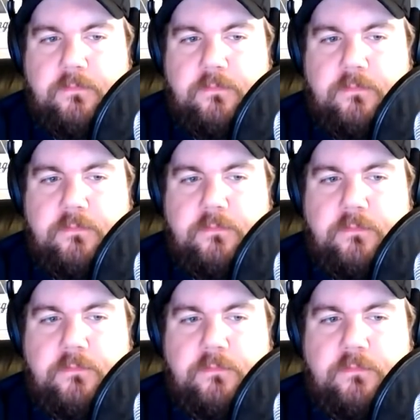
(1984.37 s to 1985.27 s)

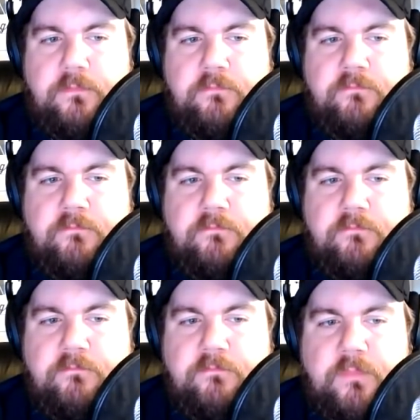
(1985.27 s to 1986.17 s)

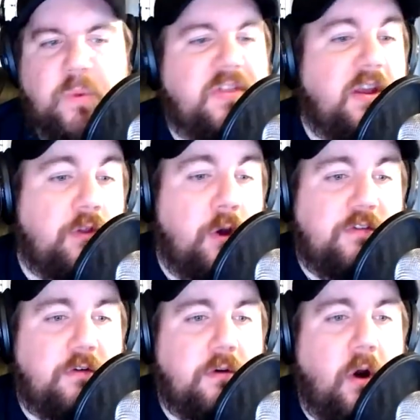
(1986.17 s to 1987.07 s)
But those
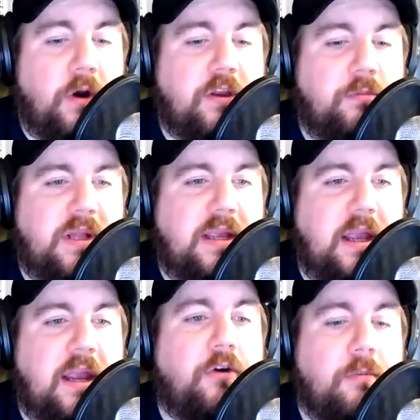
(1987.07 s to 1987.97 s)
are arguably
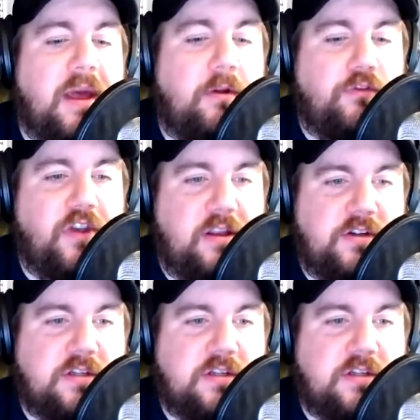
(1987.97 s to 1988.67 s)
incremental changes,